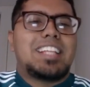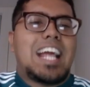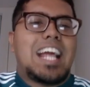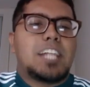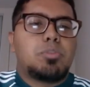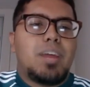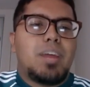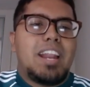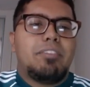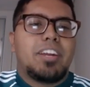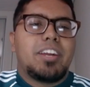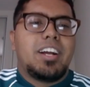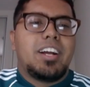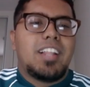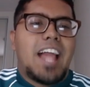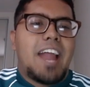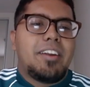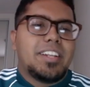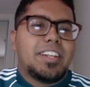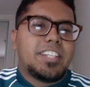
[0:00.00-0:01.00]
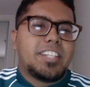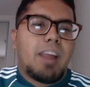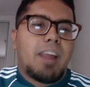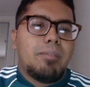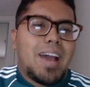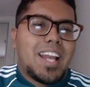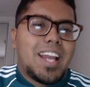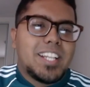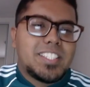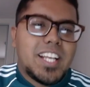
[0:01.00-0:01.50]
Like, that's what every Galarian
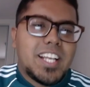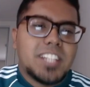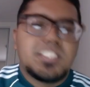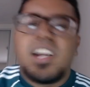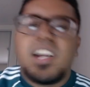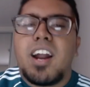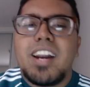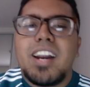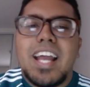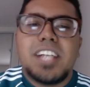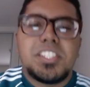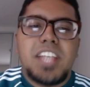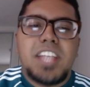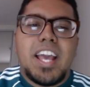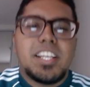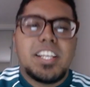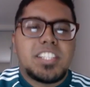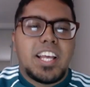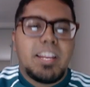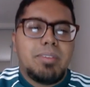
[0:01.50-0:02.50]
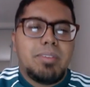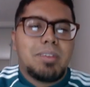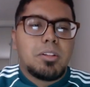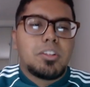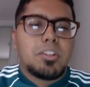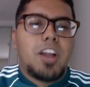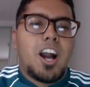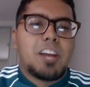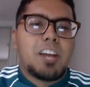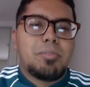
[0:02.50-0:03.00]
Darmanitans are. As, yeah, it's going to be
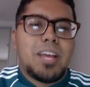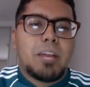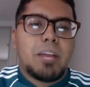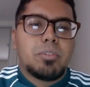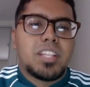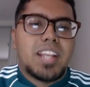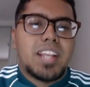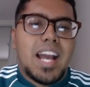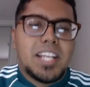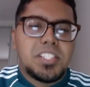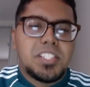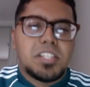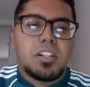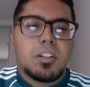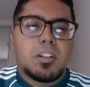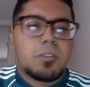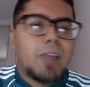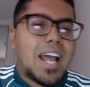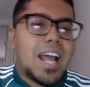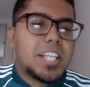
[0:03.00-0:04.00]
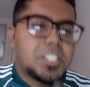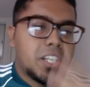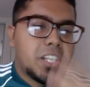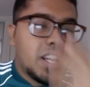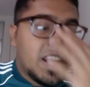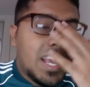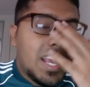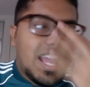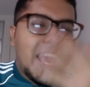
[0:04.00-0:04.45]
able to knock me out with an Icicle Crash.